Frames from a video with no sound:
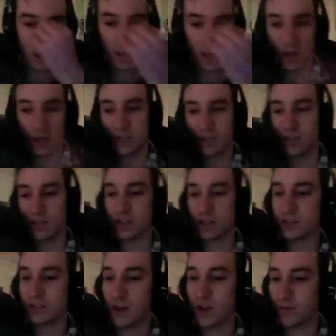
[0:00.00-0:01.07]
Is the next
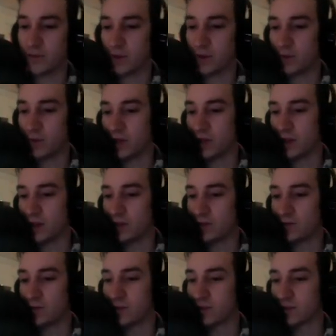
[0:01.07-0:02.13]
draft going to be when
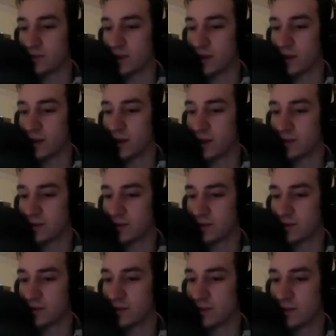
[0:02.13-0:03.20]
this round ends?
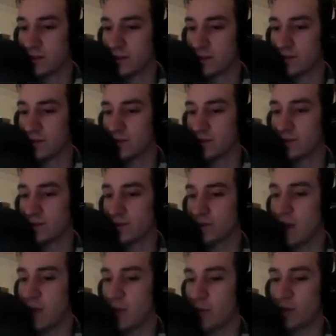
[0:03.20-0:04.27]
Yeah,
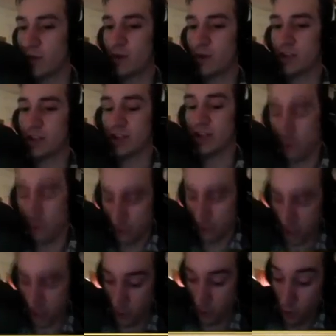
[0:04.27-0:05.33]
pretty much, Caleb. I'm just going to...
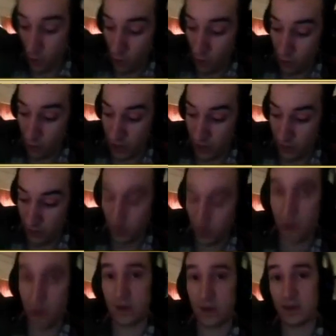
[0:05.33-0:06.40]
Whoa, keep him coming.
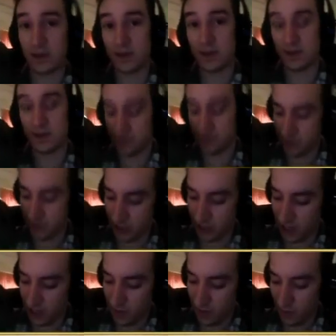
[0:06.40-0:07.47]
Just going to keep
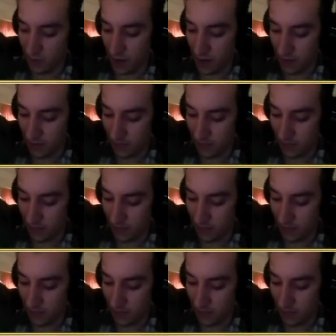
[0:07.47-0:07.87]
him coming.